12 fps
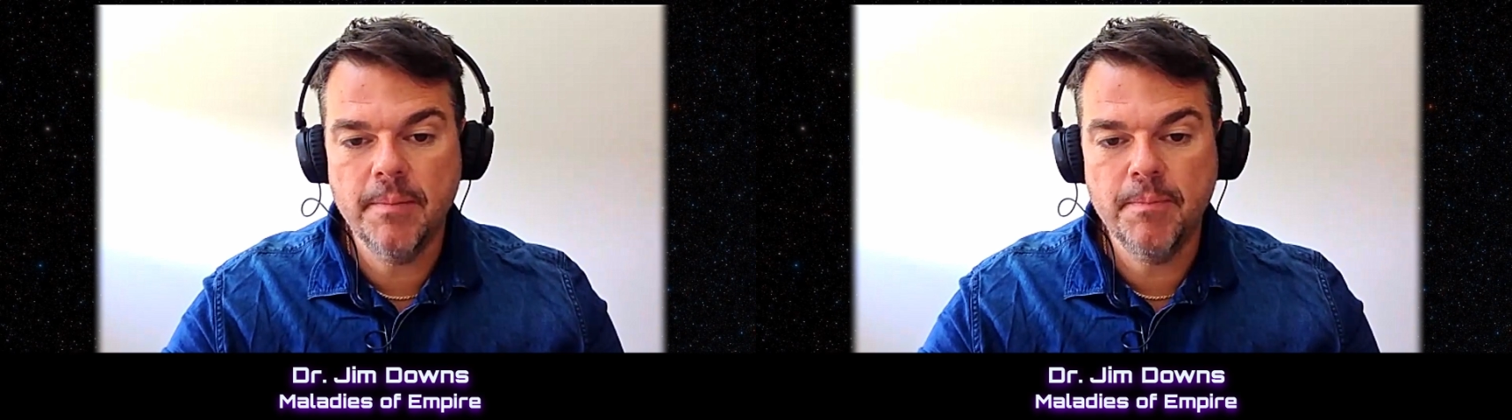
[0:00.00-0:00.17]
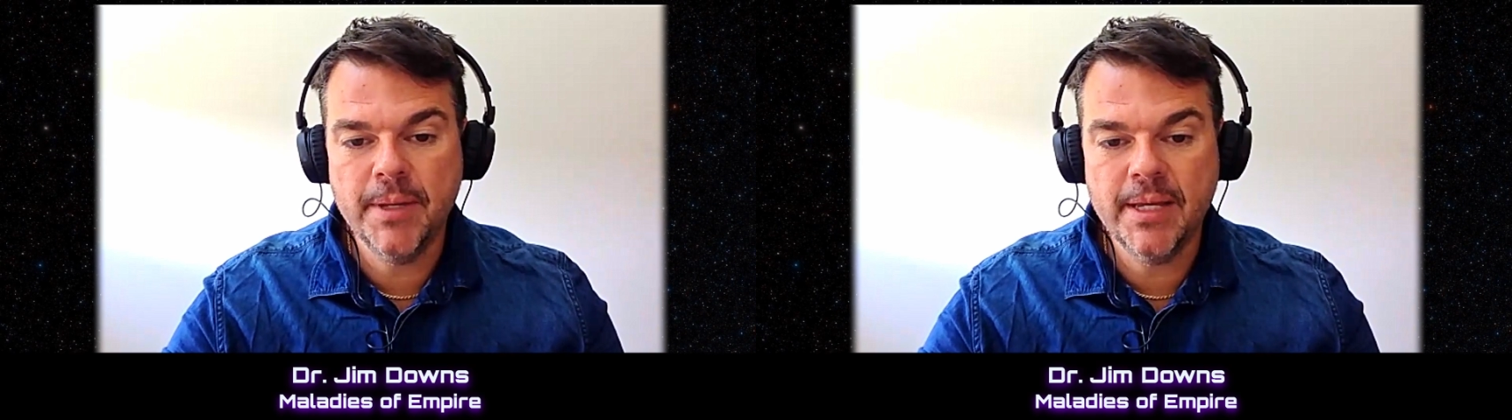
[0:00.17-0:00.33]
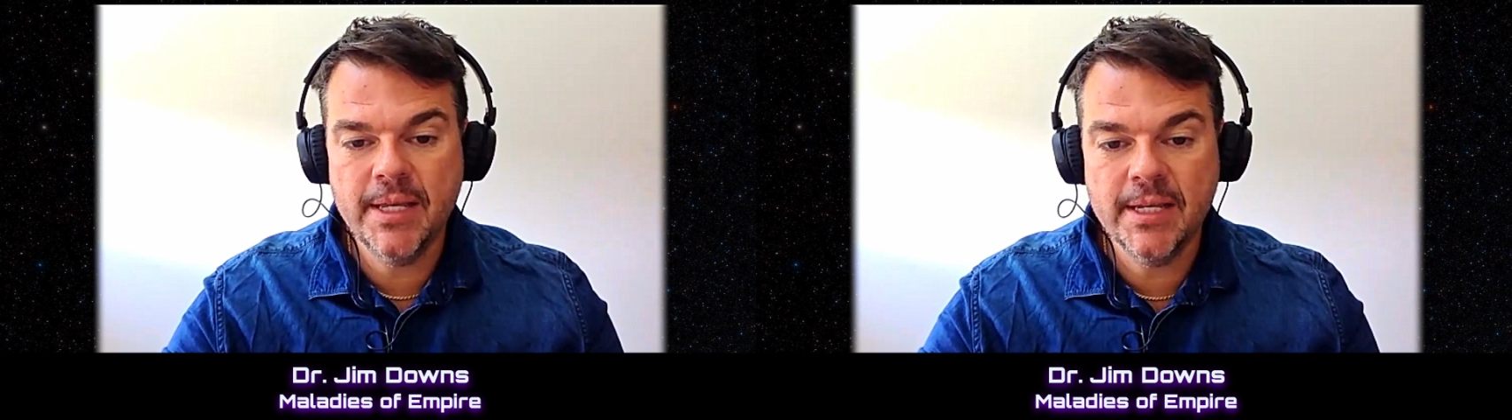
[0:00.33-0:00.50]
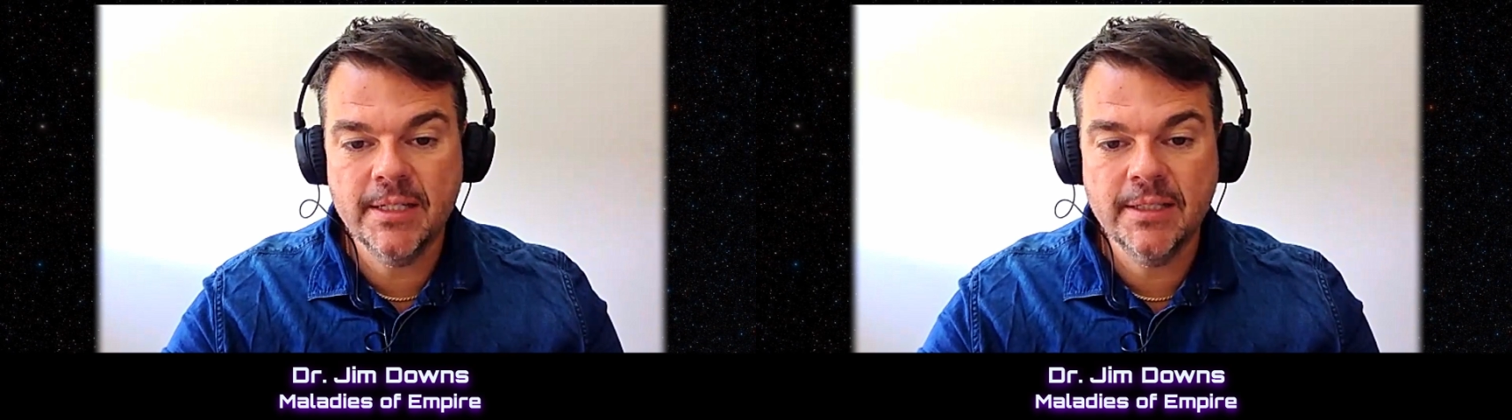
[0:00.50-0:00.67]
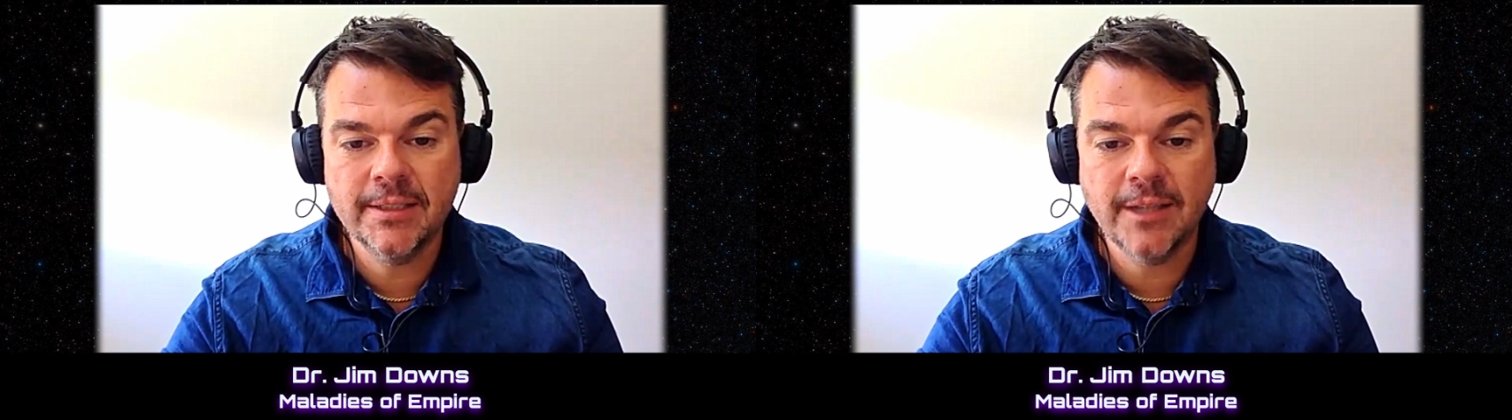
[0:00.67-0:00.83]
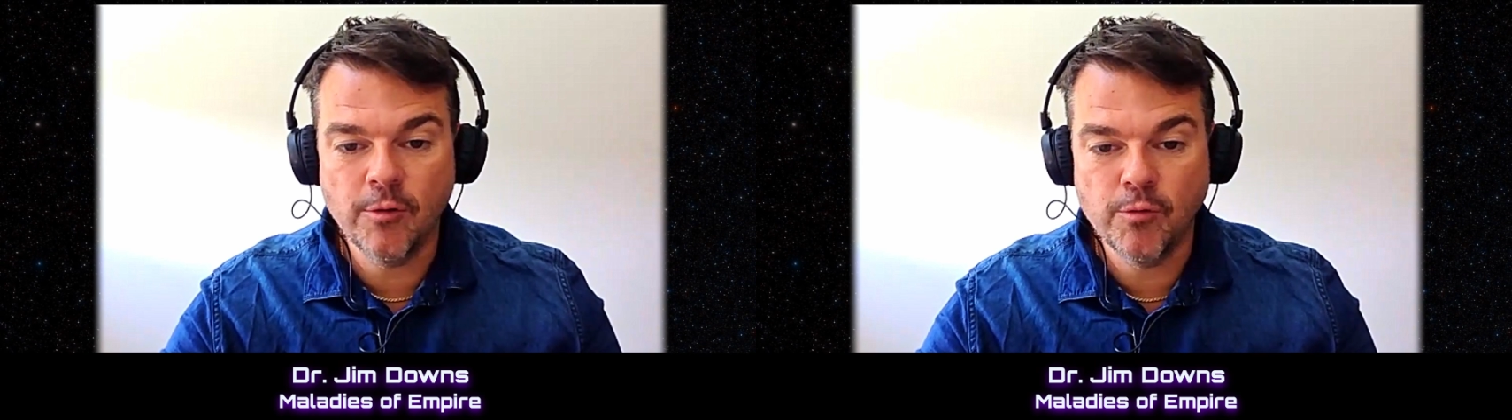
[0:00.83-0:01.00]

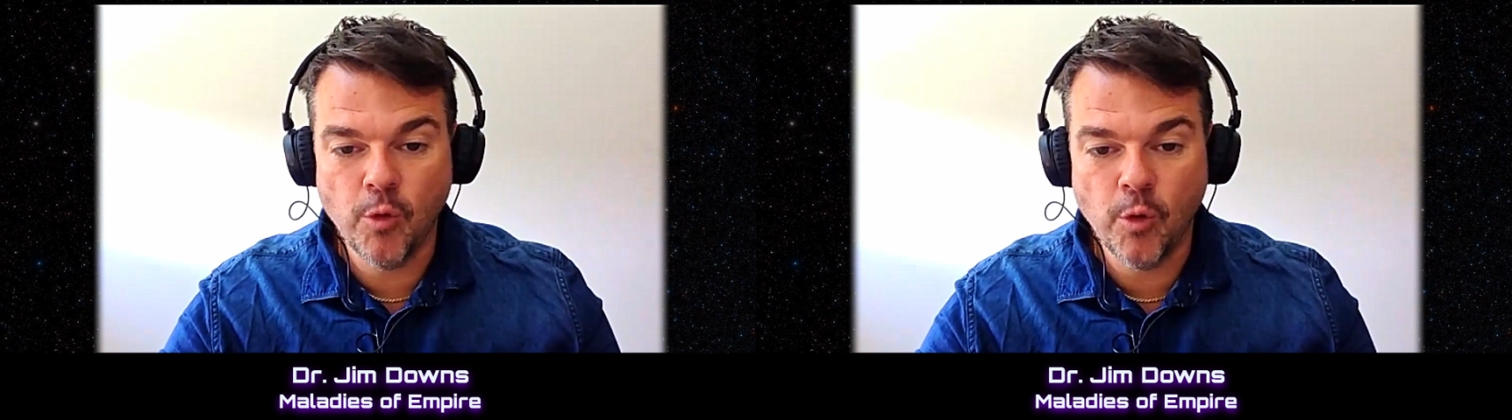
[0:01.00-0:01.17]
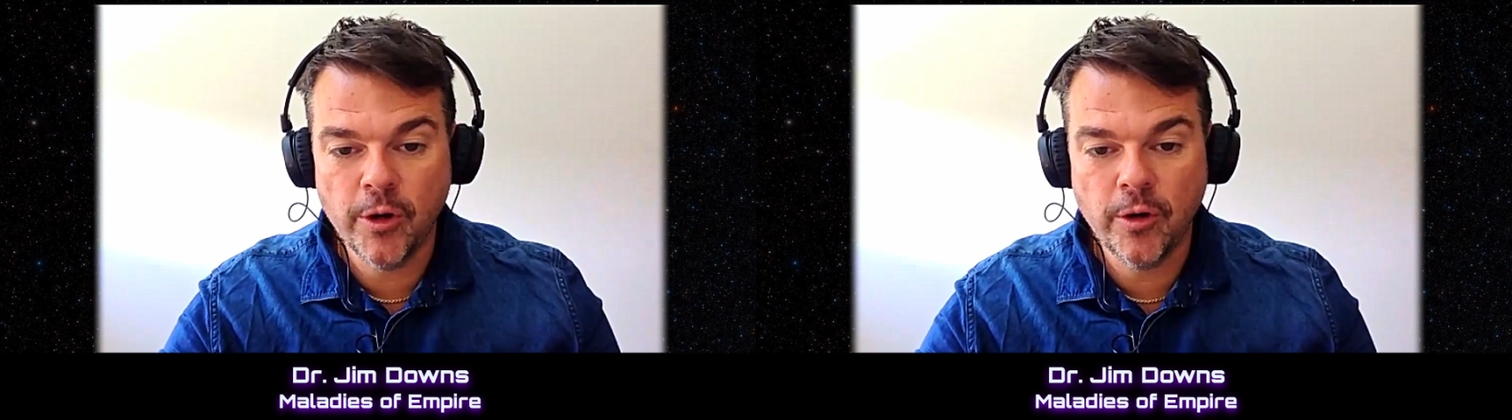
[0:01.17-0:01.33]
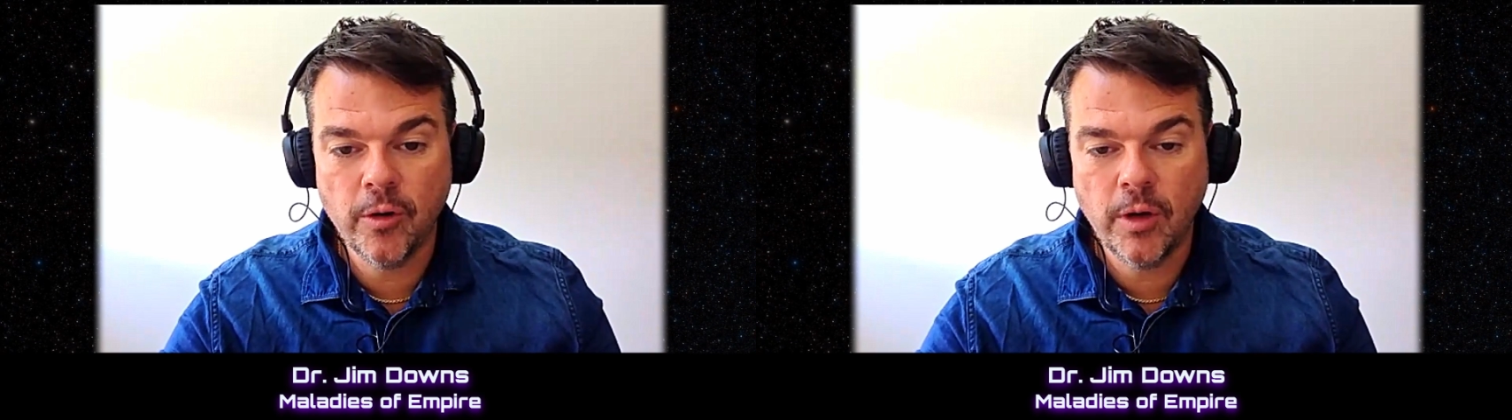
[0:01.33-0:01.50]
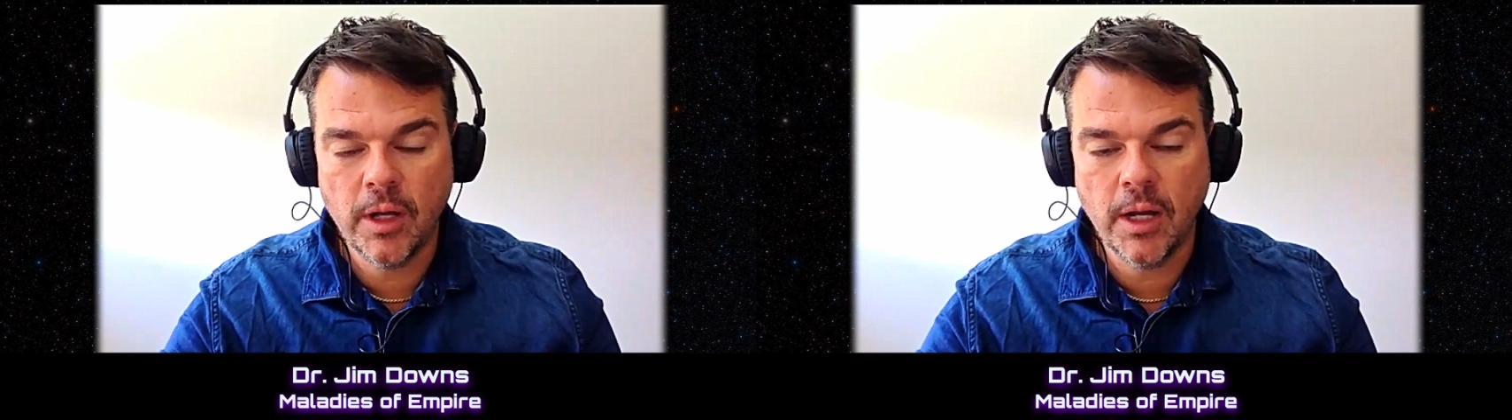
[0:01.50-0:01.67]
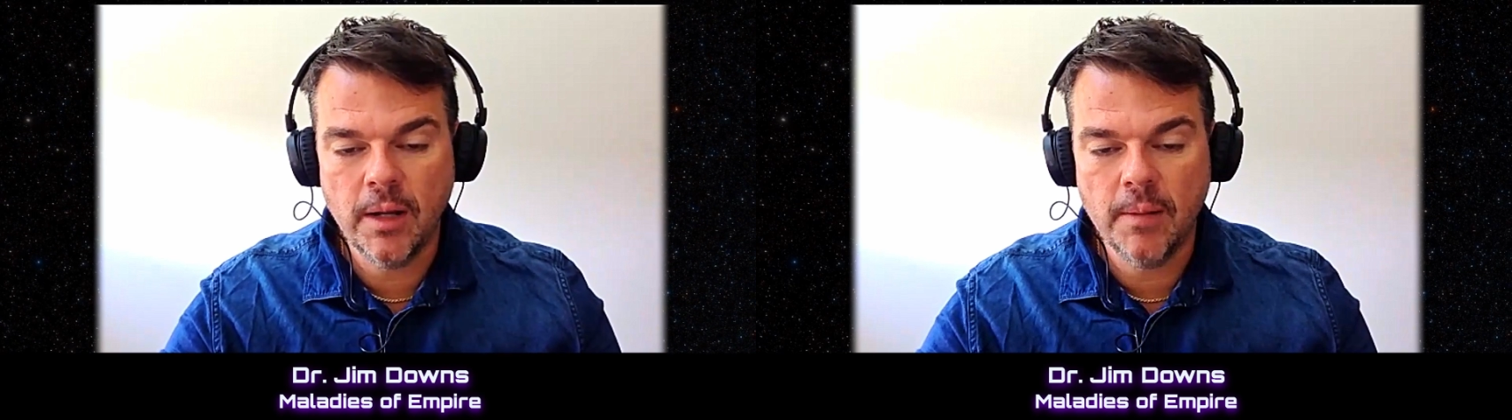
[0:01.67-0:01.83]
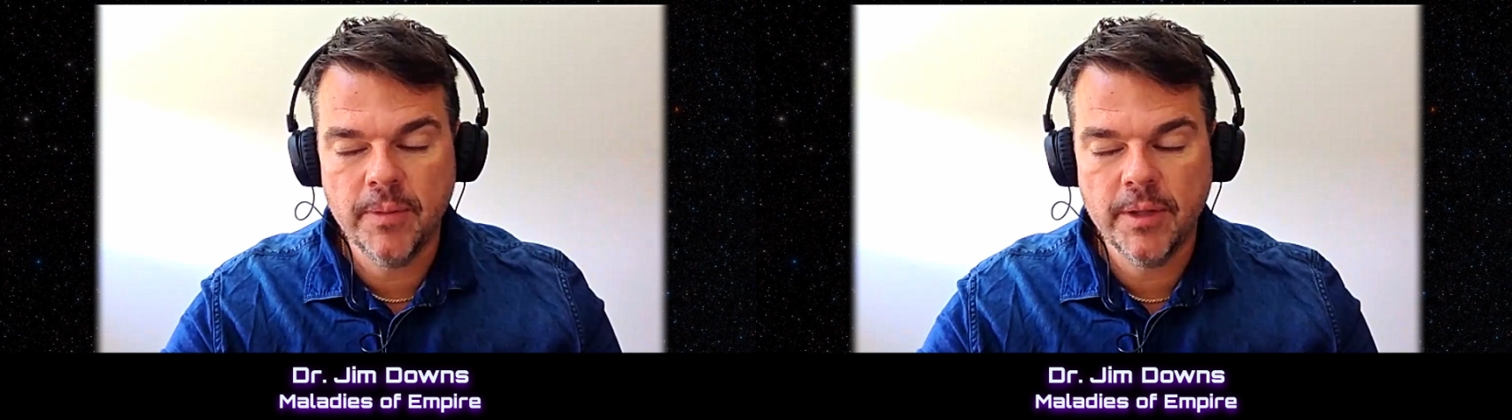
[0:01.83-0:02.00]
begins
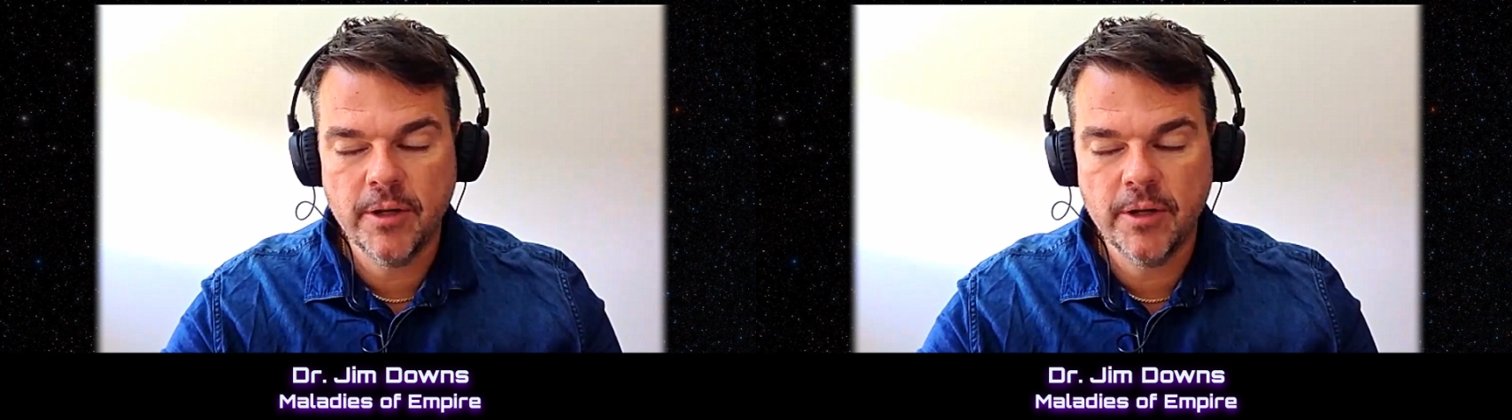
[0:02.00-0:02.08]
a